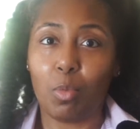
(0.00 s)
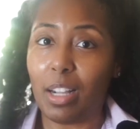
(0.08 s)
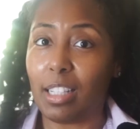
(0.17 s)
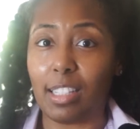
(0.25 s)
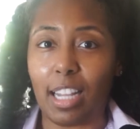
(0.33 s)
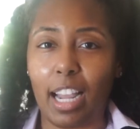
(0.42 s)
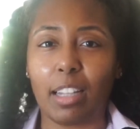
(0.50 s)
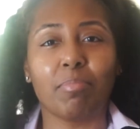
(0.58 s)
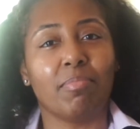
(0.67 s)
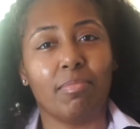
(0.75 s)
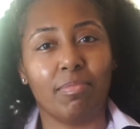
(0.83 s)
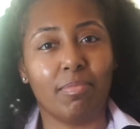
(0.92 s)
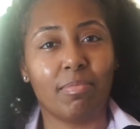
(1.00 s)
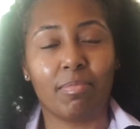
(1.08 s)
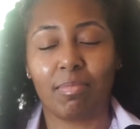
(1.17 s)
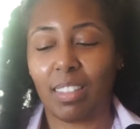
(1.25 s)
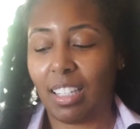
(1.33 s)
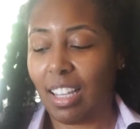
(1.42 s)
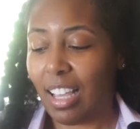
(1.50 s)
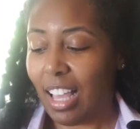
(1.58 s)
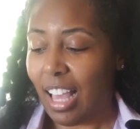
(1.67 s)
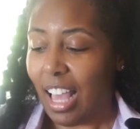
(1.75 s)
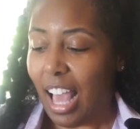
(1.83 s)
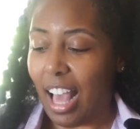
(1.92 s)
Wednesday.
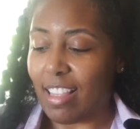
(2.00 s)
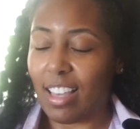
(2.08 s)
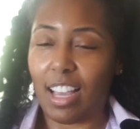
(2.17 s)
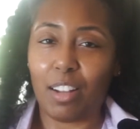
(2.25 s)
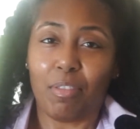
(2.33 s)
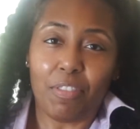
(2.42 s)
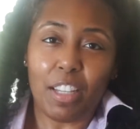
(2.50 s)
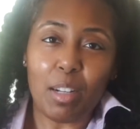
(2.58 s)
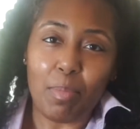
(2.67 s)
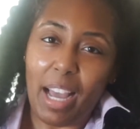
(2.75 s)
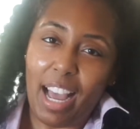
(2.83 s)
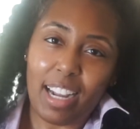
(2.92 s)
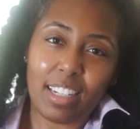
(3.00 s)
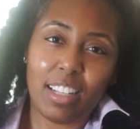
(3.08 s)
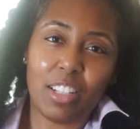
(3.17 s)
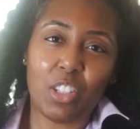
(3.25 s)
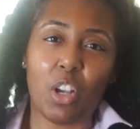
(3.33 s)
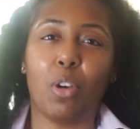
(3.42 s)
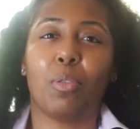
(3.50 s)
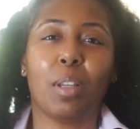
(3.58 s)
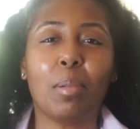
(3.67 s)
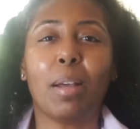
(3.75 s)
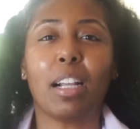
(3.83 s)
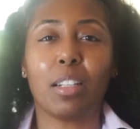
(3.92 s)
And then feedback. So
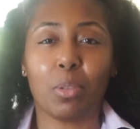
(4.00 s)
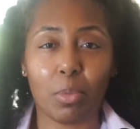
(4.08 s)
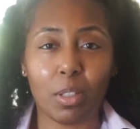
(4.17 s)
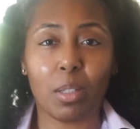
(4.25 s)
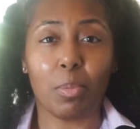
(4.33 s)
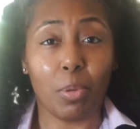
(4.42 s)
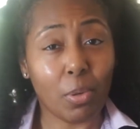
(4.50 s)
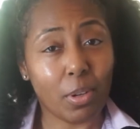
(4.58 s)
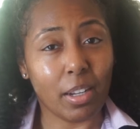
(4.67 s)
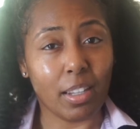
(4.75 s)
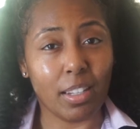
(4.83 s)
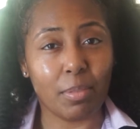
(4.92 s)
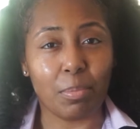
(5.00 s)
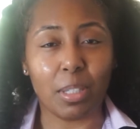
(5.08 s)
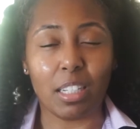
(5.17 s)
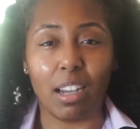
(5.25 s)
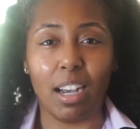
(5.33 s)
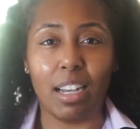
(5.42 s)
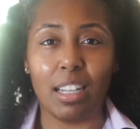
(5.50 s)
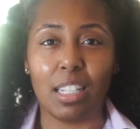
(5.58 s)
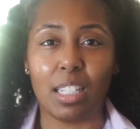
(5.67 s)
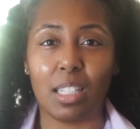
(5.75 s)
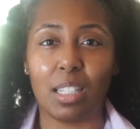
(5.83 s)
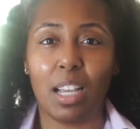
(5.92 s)
feedback is really important
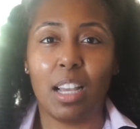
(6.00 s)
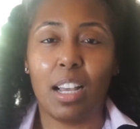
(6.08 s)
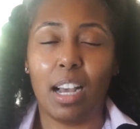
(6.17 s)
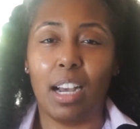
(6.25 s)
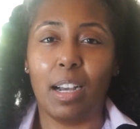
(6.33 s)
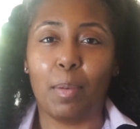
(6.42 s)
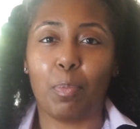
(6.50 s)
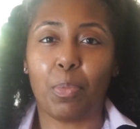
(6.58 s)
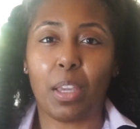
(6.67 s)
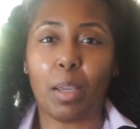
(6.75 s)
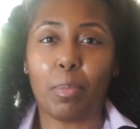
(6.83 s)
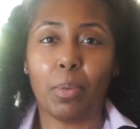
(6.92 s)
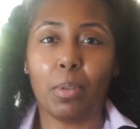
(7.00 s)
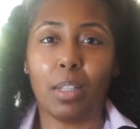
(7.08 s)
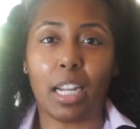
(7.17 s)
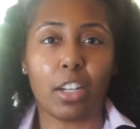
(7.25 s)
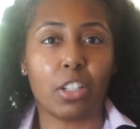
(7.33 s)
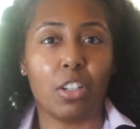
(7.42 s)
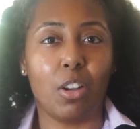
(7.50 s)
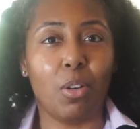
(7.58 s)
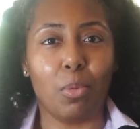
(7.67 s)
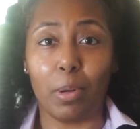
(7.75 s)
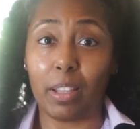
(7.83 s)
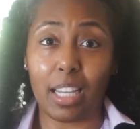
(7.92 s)
because people like to know
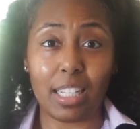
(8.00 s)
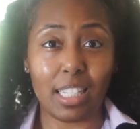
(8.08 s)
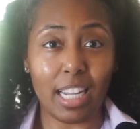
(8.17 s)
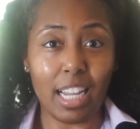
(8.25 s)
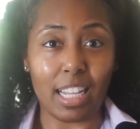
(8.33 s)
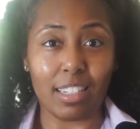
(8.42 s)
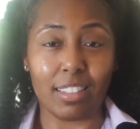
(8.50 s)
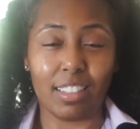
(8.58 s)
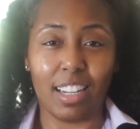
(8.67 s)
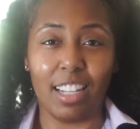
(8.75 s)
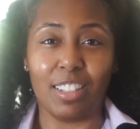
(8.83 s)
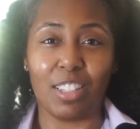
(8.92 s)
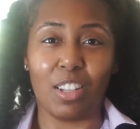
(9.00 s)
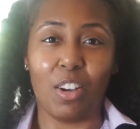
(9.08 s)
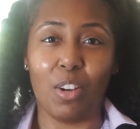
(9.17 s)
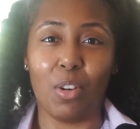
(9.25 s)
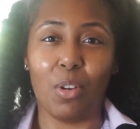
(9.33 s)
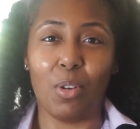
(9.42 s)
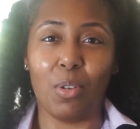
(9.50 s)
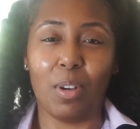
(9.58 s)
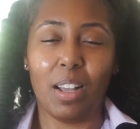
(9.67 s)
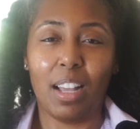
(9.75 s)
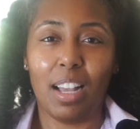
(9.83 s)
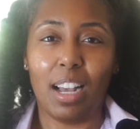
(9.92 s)
where they stand. And
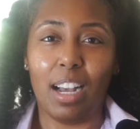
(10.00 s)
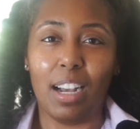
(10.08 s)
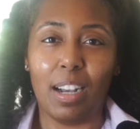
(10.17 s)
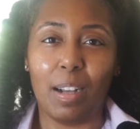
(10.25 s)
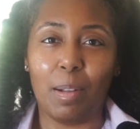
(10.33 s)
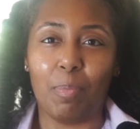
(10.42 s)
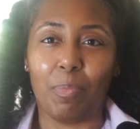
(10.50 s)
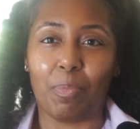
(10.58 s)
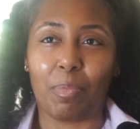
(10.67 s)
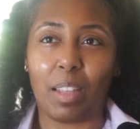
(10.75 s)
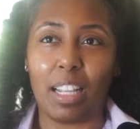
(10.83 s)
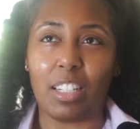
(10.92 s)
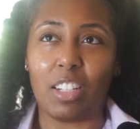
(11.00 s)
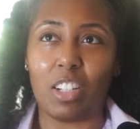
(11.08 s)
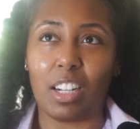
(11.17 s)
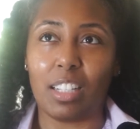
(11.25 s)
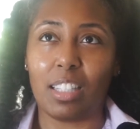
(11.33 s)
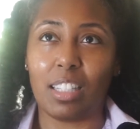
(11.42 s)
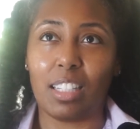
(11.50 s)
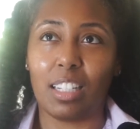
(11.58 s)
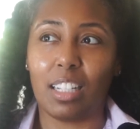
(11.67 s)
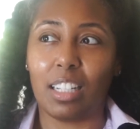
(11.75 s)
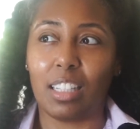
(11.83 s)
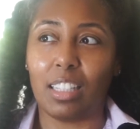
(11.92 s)
so it's just
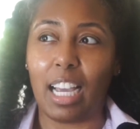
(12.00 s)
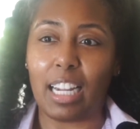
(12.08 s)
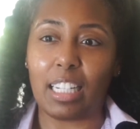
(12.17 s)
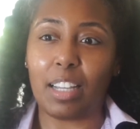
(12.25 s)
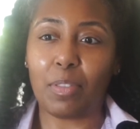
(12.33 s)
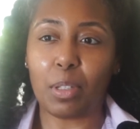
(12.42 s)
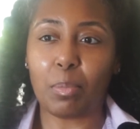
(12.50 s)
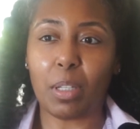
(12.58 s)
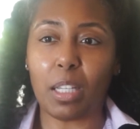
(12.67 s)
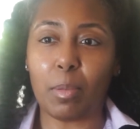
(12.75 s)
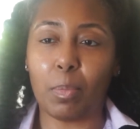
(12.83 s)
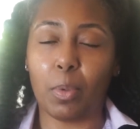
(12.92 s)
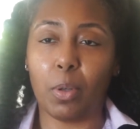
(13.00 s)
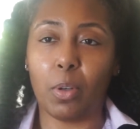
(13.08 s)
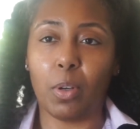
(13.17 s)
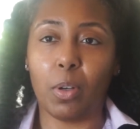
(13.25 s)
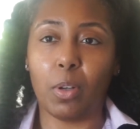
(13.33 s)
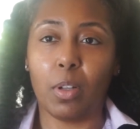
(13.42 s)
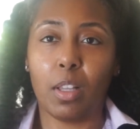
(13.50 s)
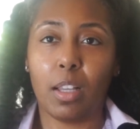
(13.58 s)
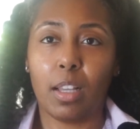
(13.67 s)
like giving people